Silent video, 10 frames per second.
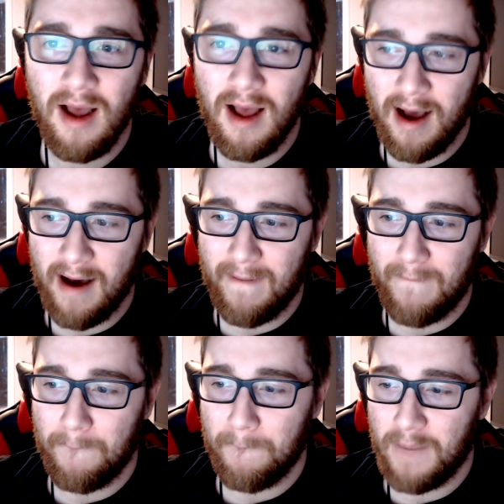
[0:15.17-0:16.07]

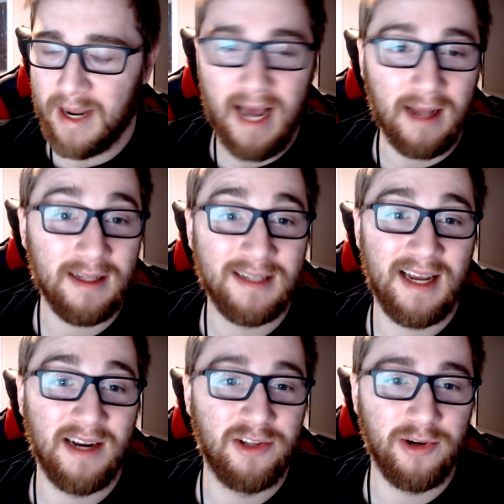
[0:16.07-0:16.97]
But yeah, let's
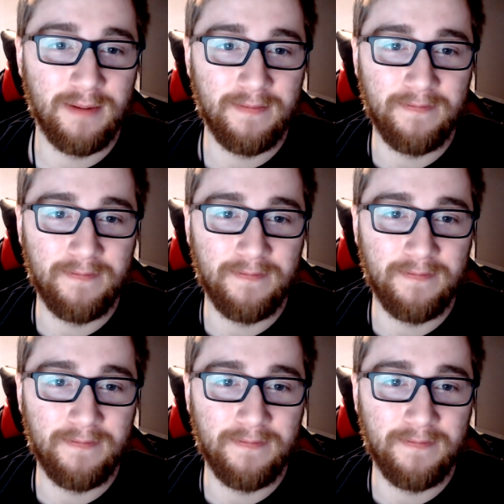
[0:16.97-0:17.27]
get into it.